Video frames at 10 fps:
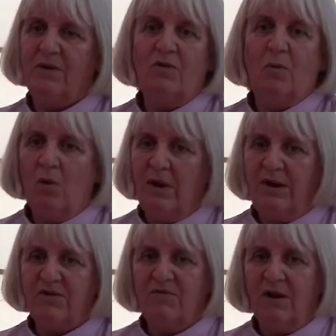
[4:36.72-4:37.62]
The wine
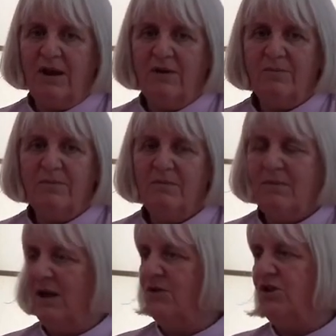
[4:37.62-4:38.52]
has run out,
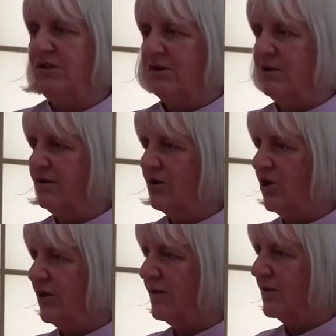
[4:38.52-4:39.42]
and she turns to
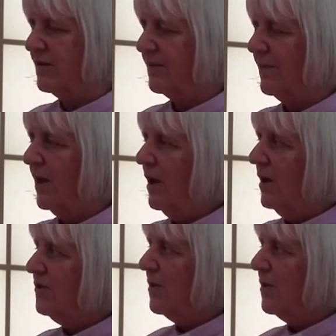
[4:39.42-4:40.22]
Jesus. So